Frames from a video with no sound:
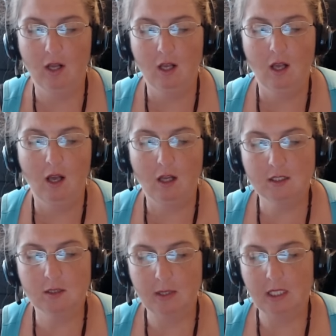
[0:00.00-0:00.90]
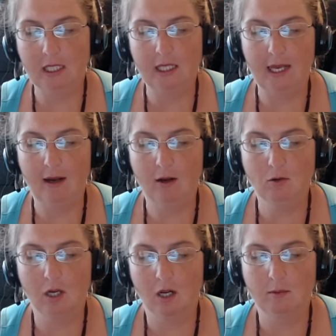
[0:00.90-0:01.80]
ultimately the
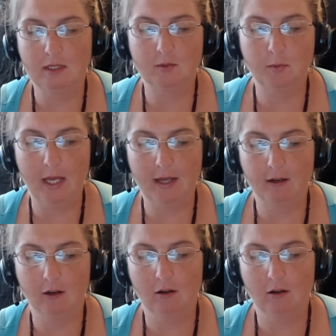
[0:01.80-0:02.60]
outcome is better